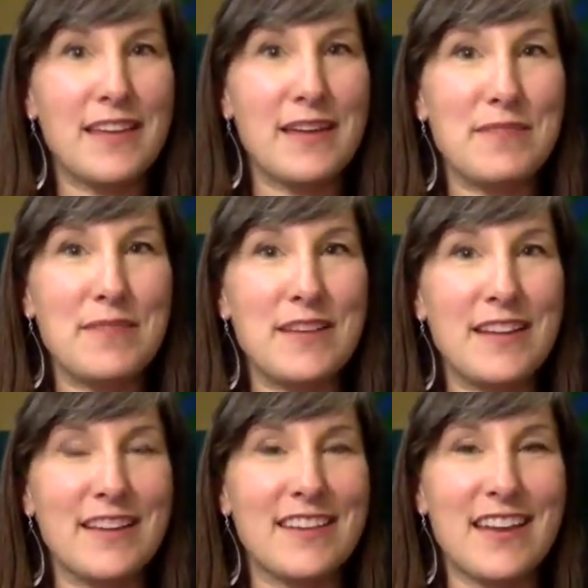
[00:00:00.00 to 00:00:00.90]
they can be
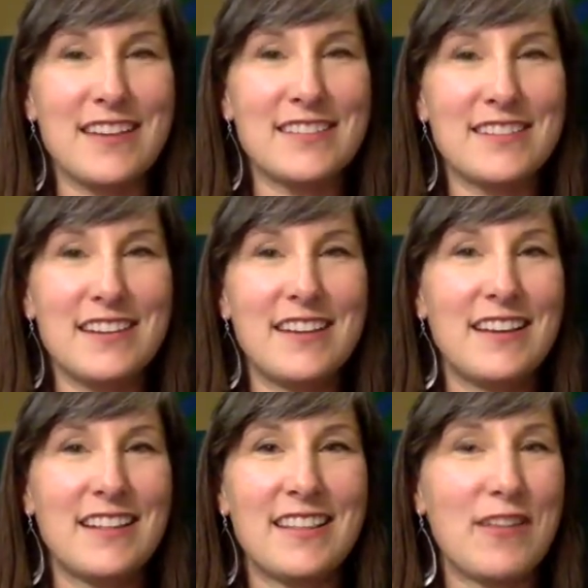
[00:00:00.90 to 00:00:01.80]
like
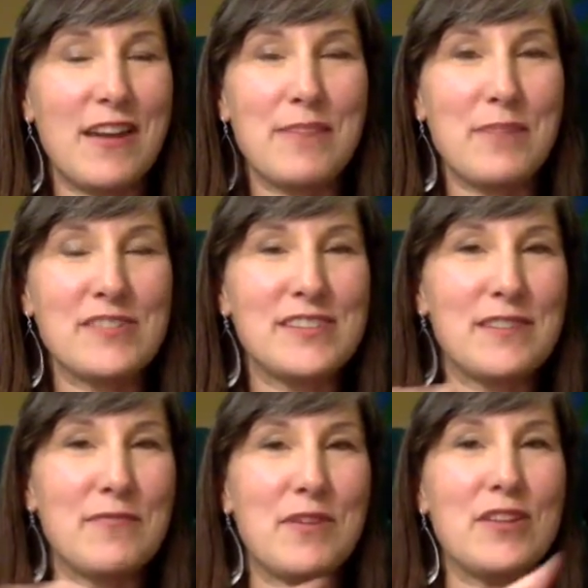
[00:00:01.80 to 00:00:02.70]
the great
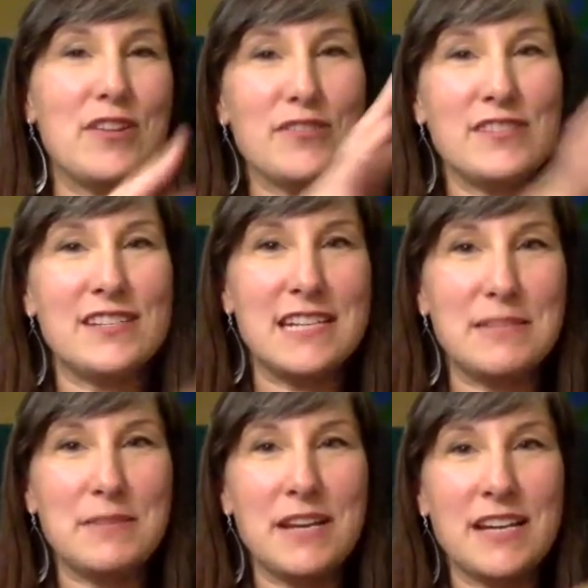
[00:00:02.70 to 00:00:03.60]
person while you're
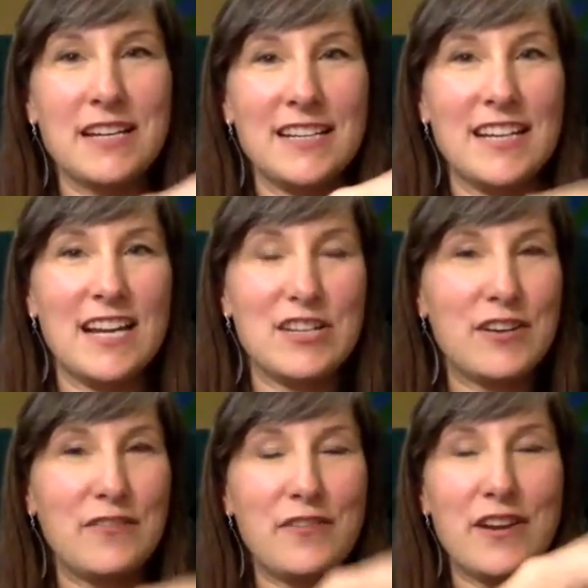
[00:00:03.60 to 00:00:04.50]
steaming and
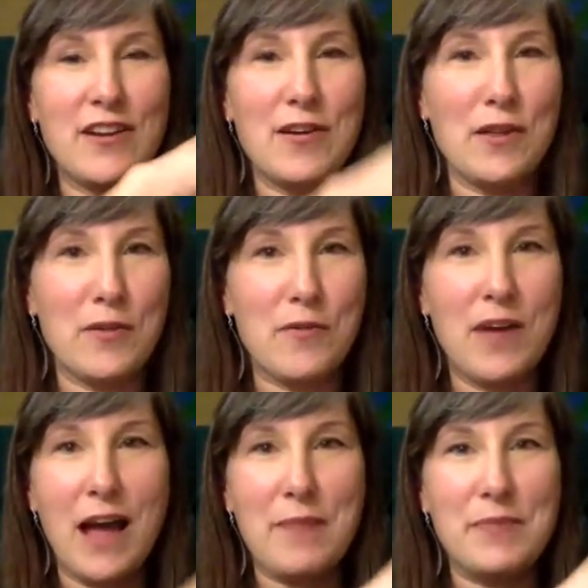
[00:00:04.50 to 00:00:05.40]
trying to figure out like what
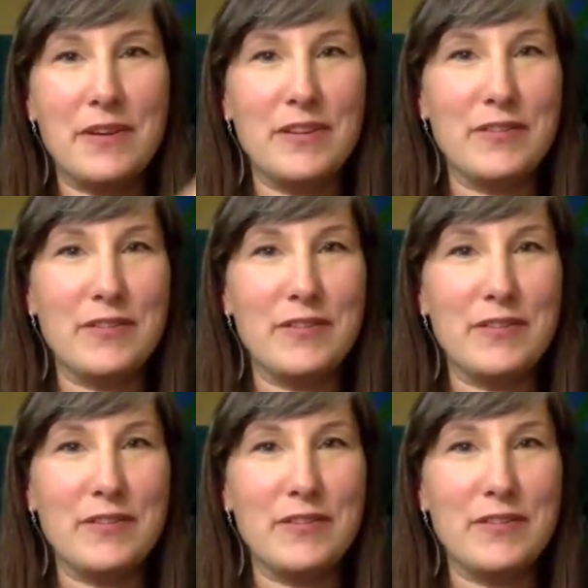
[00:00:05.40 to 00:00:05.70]
happened,